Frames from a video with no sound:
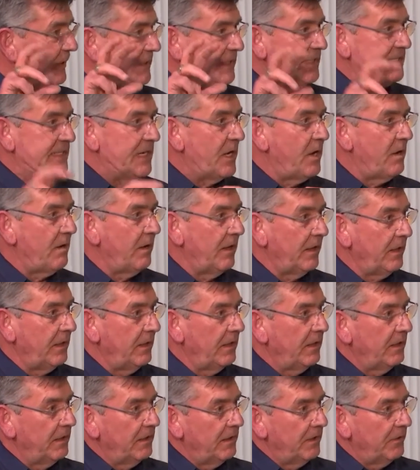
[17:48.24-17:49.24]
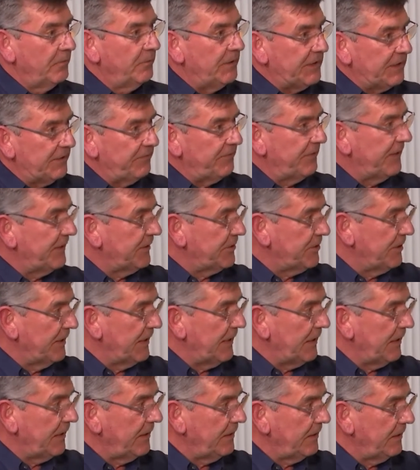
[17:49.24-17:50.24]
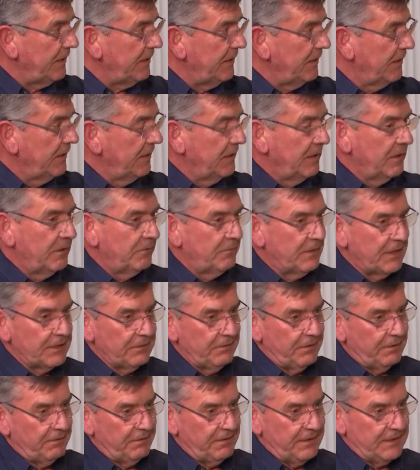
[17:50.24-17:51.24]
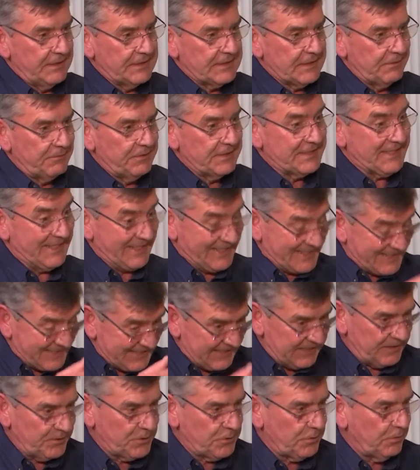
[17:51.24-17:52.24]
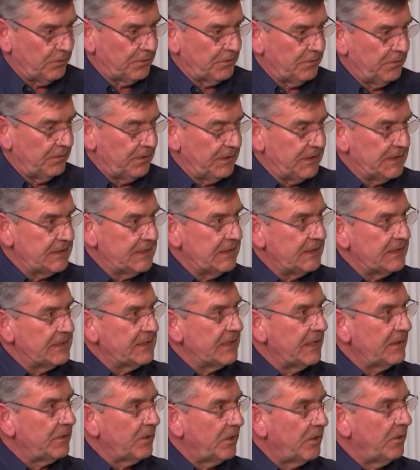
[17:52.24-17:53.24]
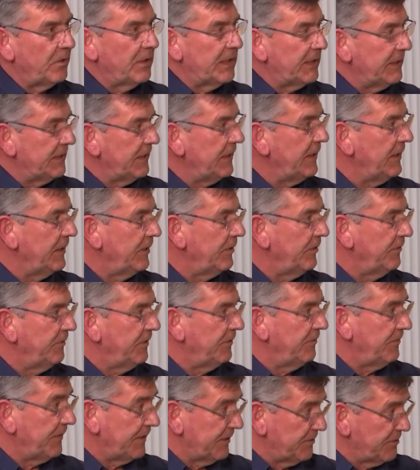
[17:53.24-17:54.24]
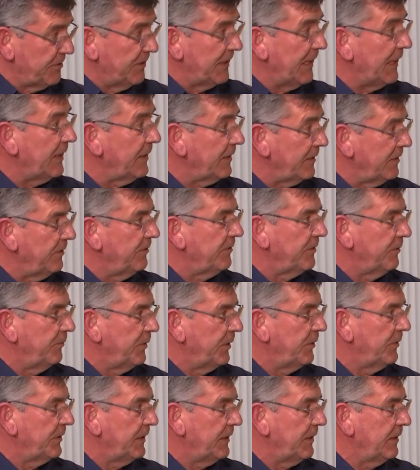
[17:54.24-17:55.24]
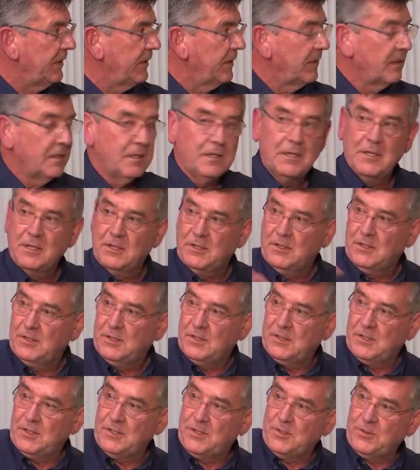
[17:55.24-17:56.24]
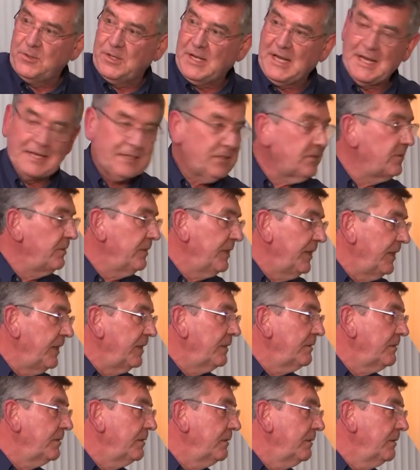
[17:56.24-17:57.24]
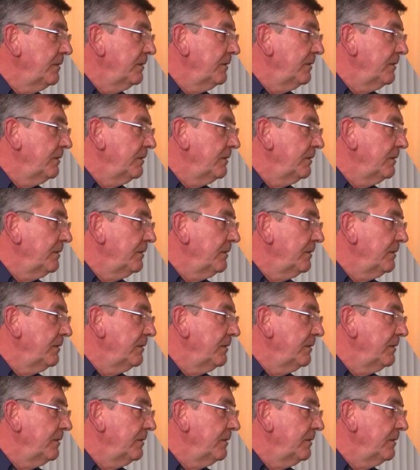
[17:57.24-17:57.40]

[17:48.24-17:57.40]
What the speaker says: design with the functionality. One of the things that was essential to this is that whole idea of the functionality of the building. You had to get,